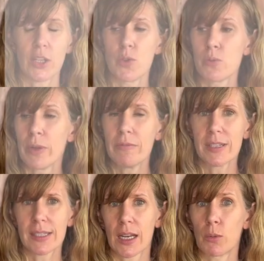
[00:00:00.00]
and you
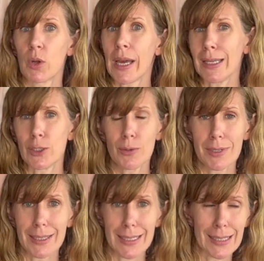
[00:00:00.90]
revisiting, well, hey, you
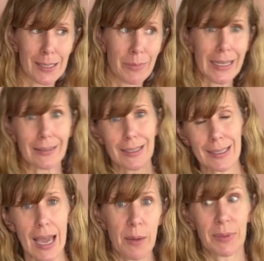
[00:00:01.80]
did this to me and
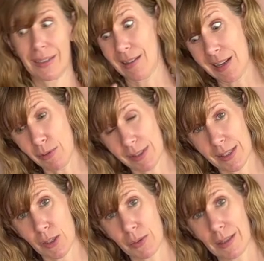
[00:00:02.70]
this happened and I
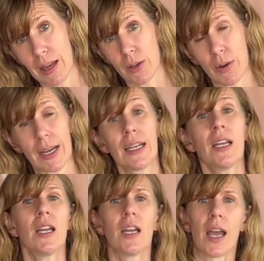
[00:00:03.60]
wasn't doing that great,
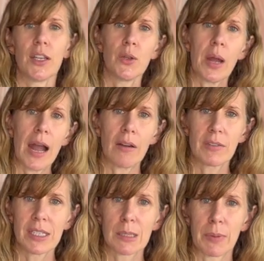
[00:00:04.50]
and you have
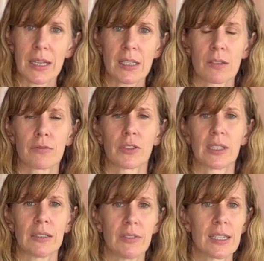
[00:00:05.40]
this space of
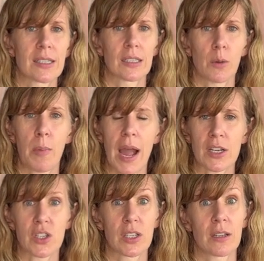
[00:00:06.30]
forgiveness and
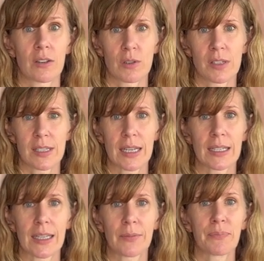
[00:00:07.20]
compassion and
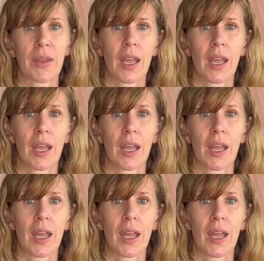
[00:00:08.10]
understanding,